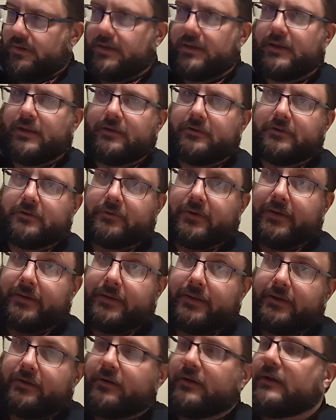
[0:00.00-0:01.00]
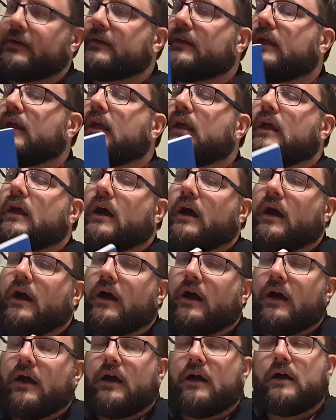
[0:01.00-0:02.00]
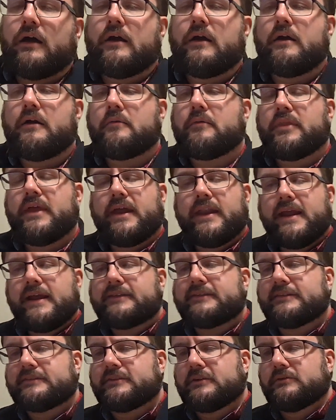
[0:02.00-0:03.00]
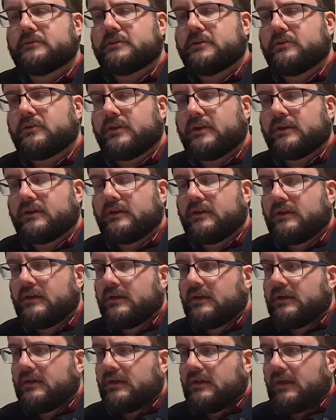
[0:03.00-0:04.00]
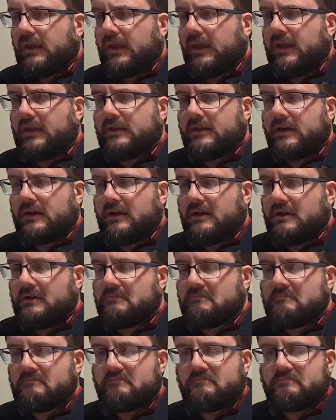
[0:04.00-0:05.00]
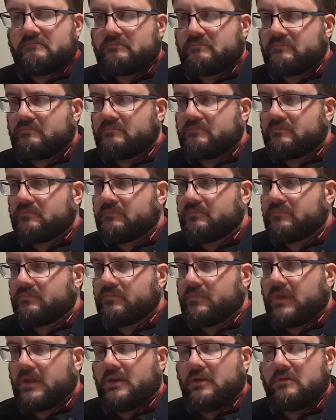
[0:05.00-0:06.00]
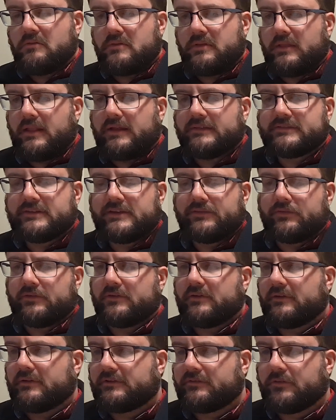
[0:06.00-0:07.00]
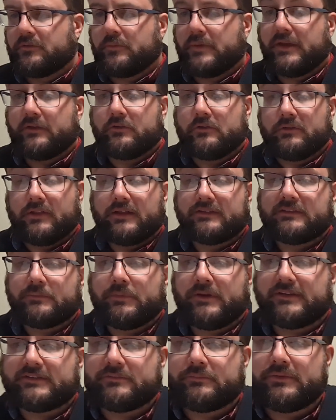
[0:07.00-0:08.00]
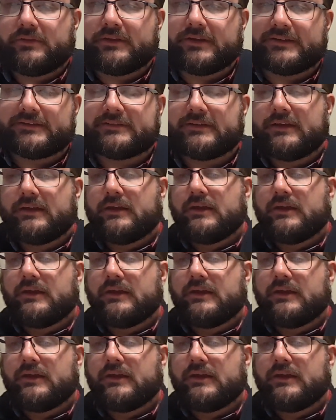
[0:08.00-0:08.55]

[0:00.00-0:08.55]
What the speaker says: to get into right now, right? That has its own tuning. And lots of different tunings for the banjo, lots of possibilities.